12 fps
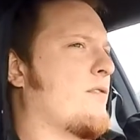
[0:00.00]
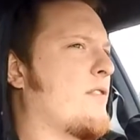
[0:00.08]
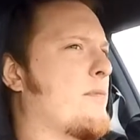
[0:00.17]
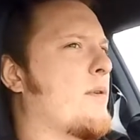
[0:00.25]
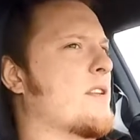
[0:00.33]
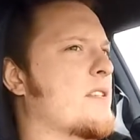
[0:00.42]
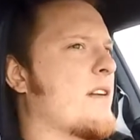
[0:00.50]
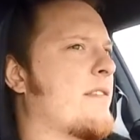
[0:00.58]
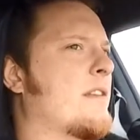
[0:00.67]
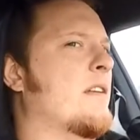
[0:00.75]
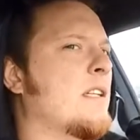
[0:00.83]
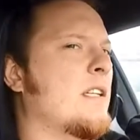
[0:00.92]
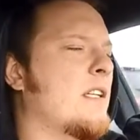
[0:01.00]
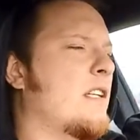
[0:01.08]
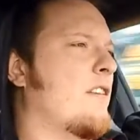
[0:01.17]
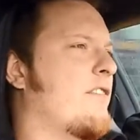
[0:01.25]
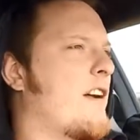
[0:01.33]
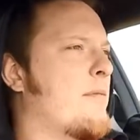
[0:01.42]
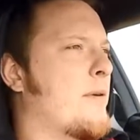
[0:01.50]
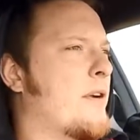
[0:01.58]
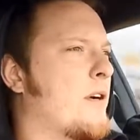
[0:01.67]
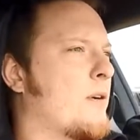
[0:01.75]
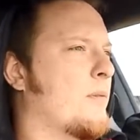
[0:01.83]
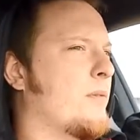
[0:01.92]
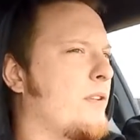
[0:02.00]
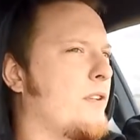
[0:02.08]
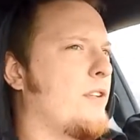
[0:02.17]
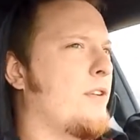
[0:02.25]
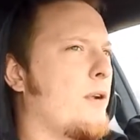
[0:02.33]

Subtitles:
3.7, or 5.0,